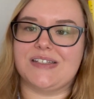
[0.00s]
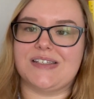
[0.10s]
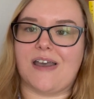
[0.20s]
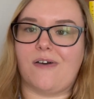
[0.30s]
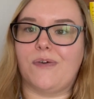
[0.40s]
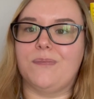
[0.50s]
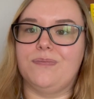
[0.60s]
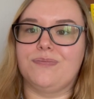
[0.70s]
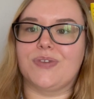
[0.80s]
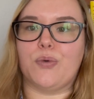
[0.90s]
so
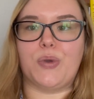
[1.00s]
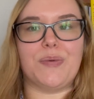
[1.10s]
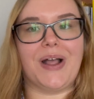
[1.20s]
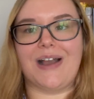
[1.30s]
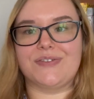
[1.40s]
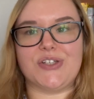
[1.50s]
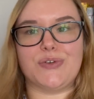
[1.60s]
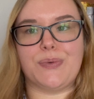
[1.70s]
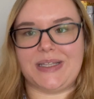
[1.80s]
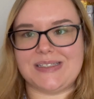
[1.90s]
we will have to
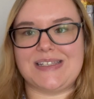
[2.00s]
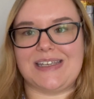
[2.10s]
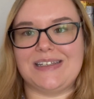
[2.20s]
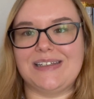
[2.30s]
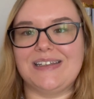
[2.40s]
wait and see.